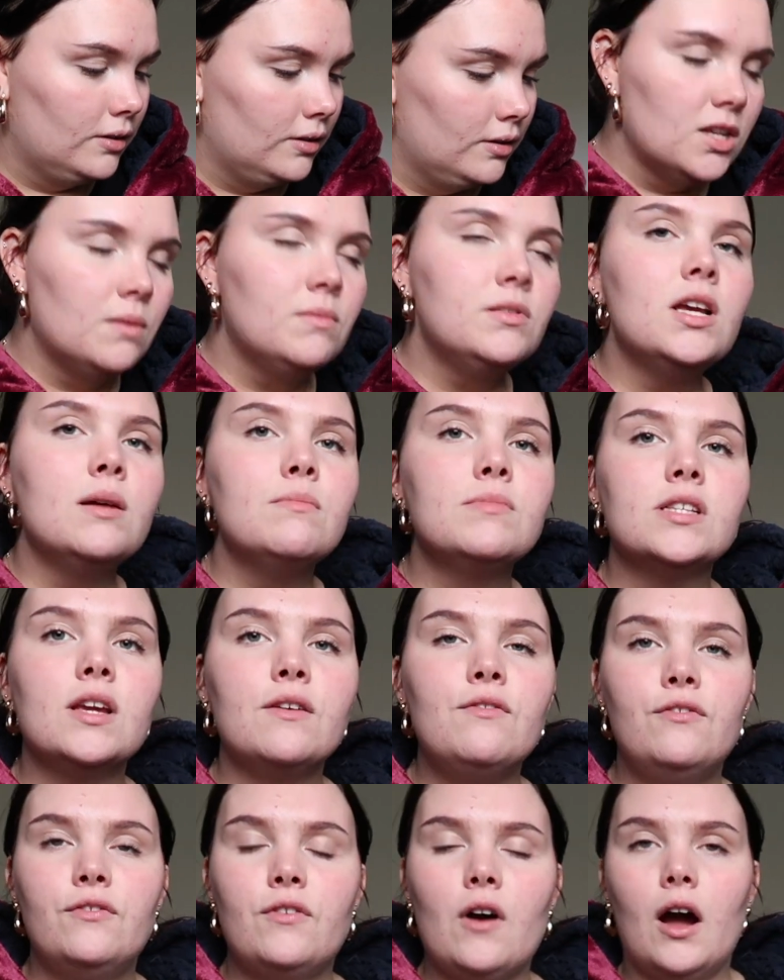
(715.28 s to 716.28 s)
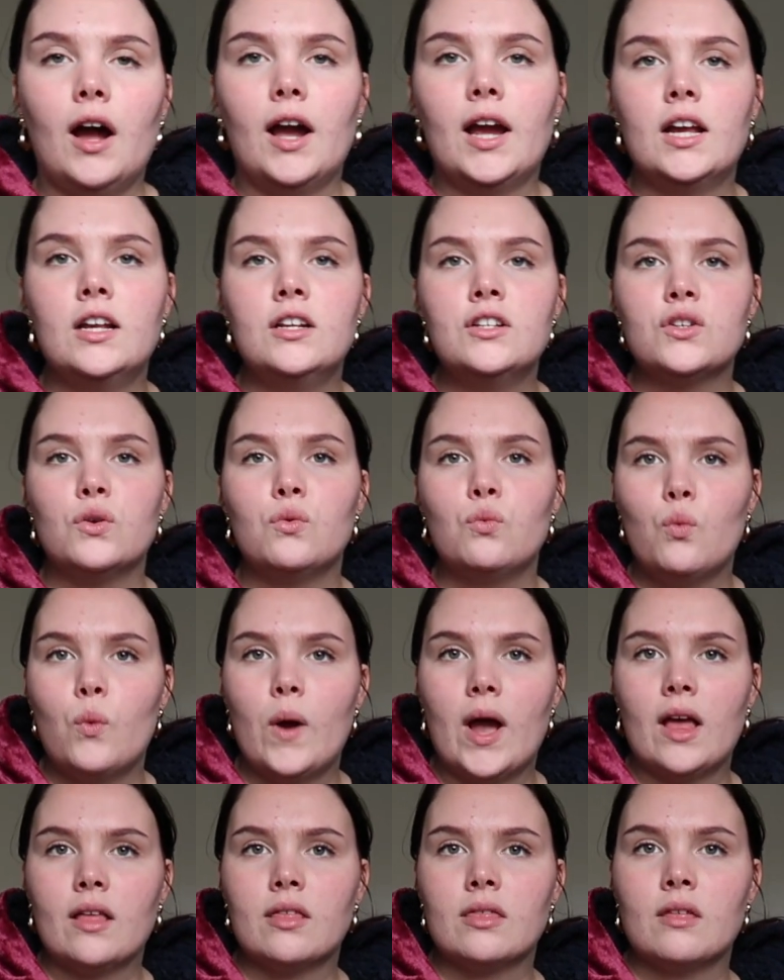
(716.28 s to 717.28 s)
Sometimes I find
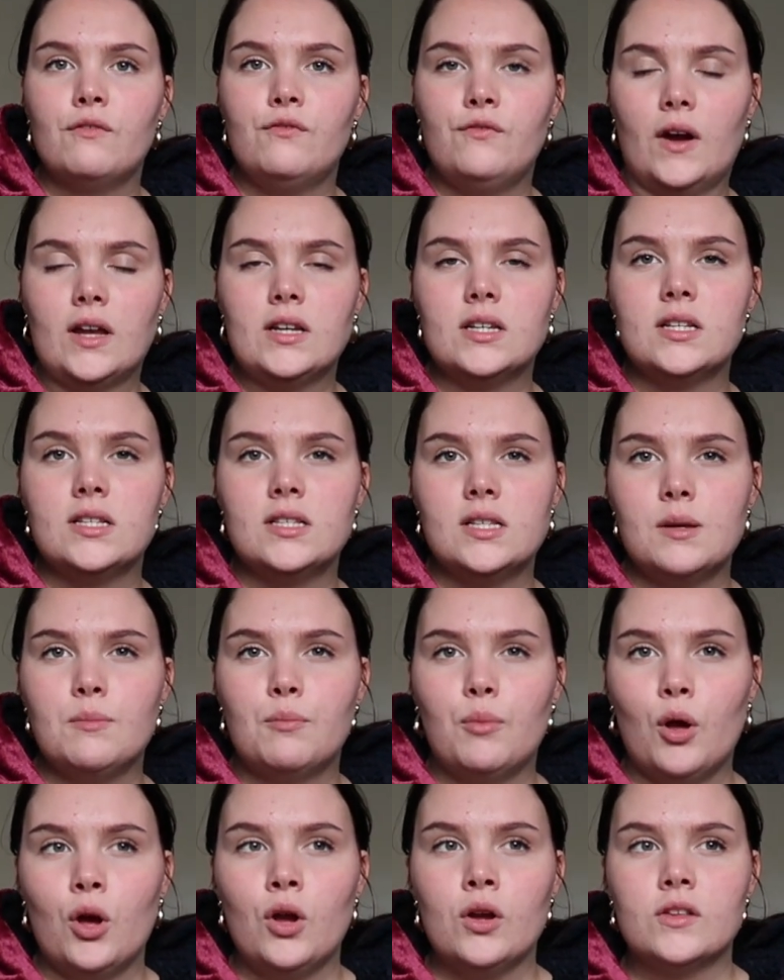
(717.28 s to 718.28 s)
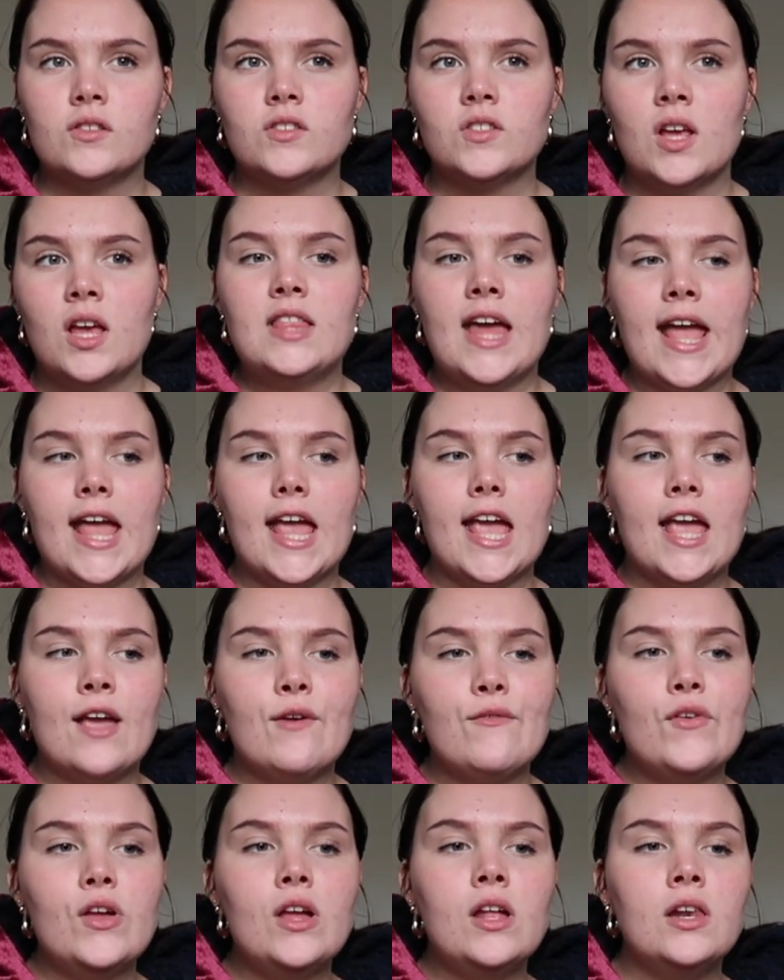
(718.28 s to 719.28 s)
with fantasy books, they're
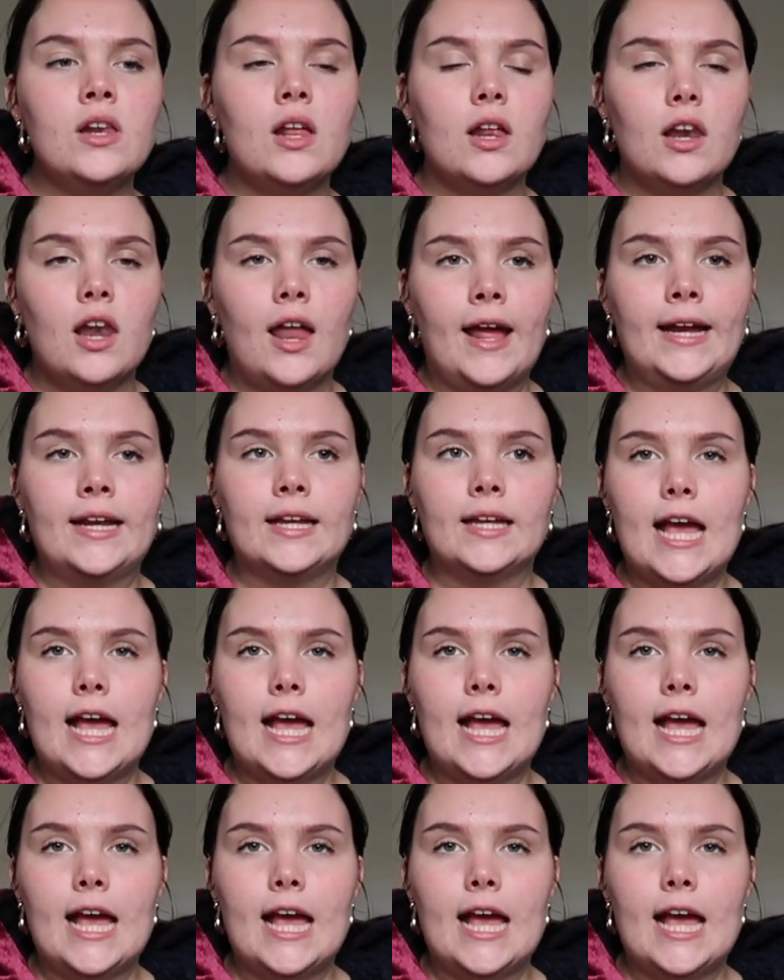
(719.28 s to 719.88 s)
even like